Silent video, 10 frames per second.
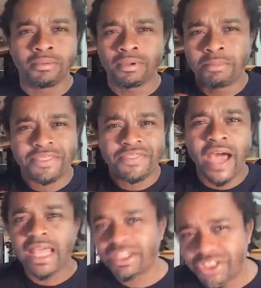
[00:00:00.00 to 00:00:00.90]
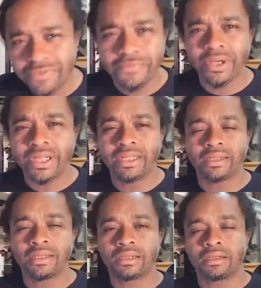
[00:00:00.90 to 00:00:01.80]
mythology-free,
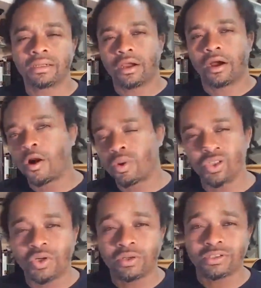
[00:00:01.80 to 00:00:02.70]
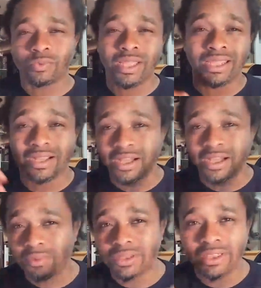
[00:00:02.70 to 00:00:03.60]
all we're doing is waking up
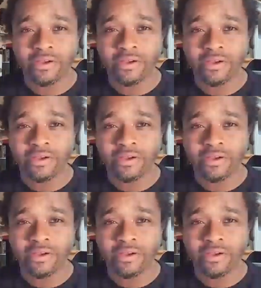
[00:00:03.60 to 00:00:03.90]
within ourselves,